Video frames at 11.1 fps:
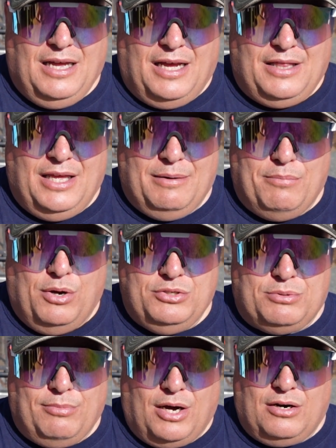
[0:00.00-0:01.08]
I think
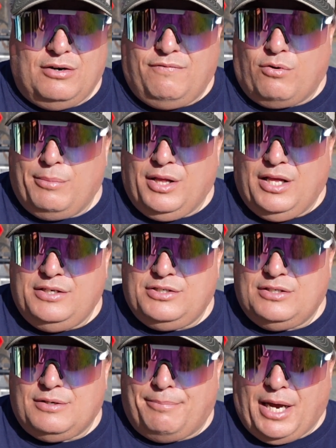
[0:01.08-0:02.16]
most modern
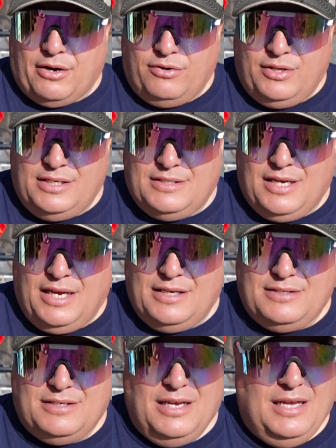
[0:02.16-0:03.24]
formulations of powder these
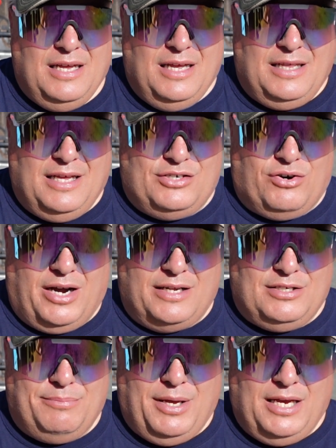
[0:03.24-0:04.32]
days they try
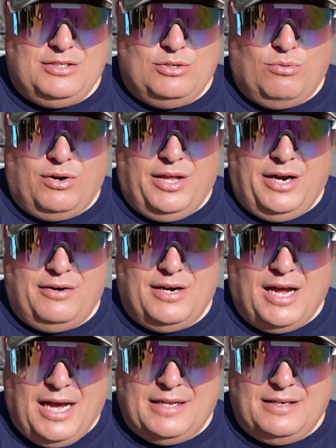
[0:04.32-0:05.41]
to make to where they are
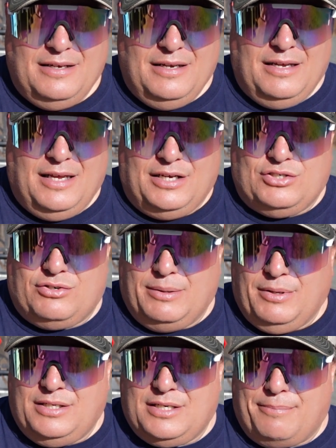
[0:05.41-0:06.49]
not
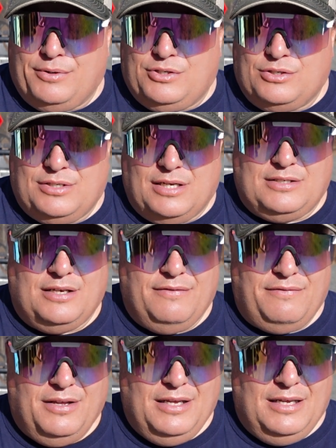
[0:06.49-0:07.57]
extremely temperature sensitive.